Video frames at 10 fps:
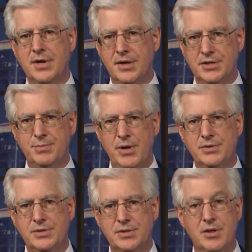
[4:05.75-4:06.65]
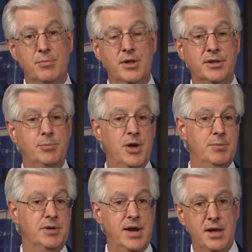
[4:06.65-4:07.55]
and expenses to the monthly
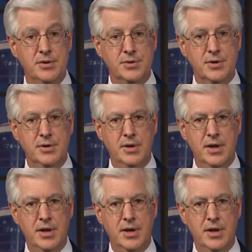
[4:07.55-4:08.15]
payment calendar.